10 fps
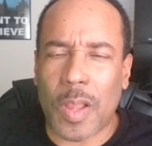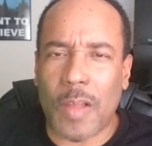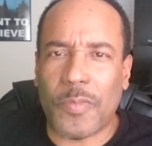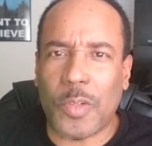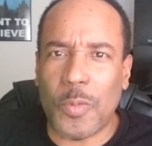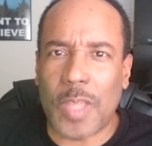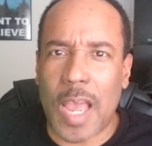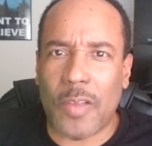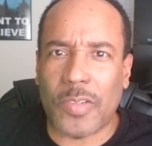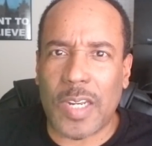of
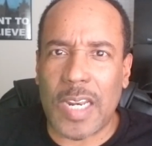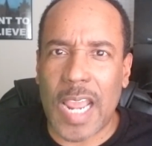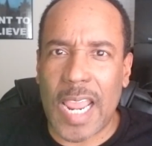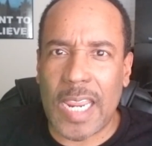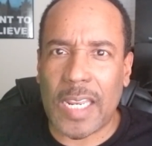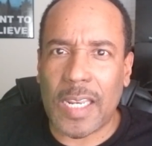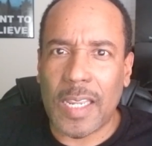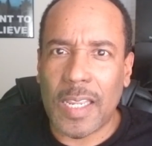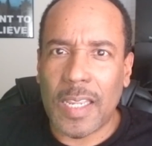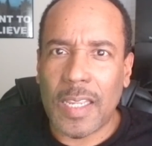2008,
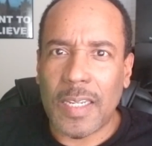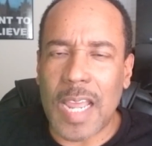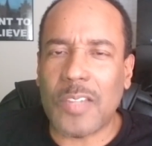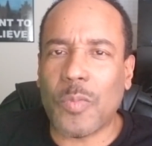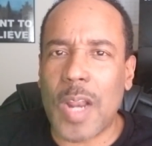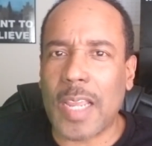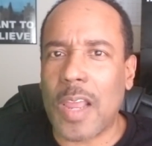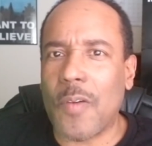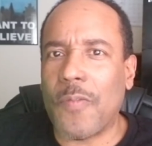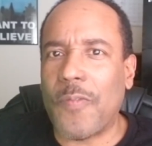that's when I
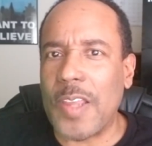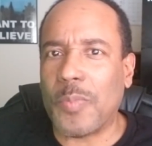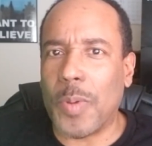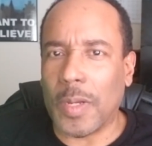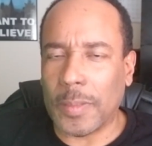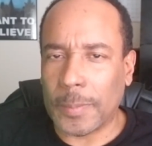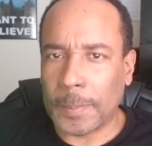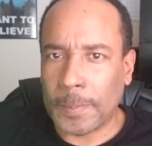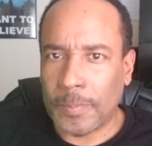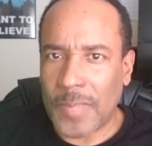got on Facebook.
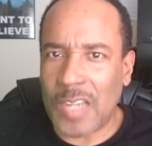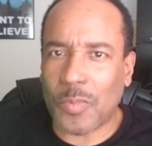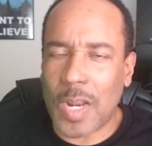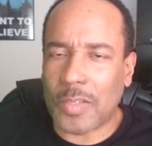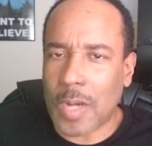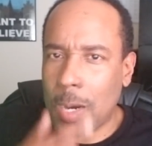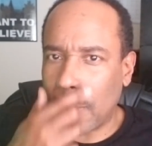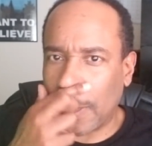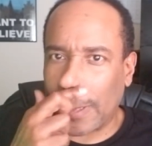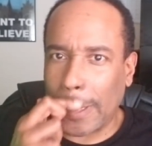That's when I
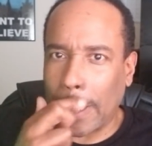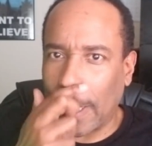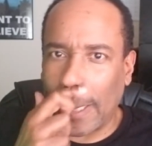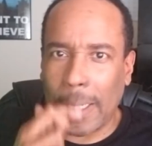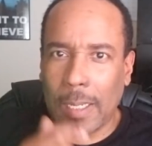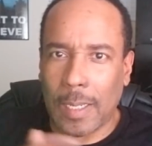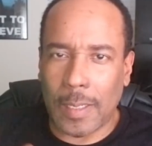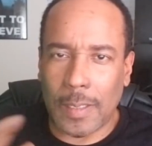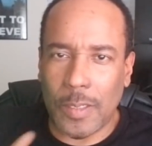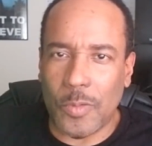started
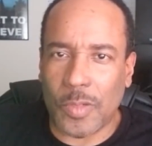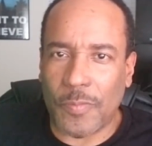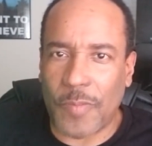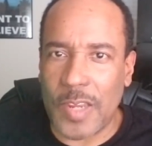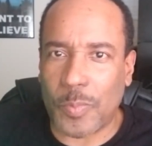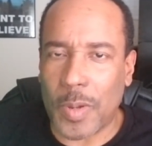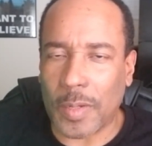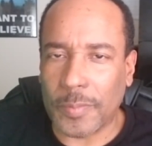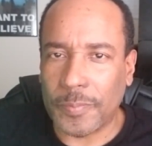using Facebook.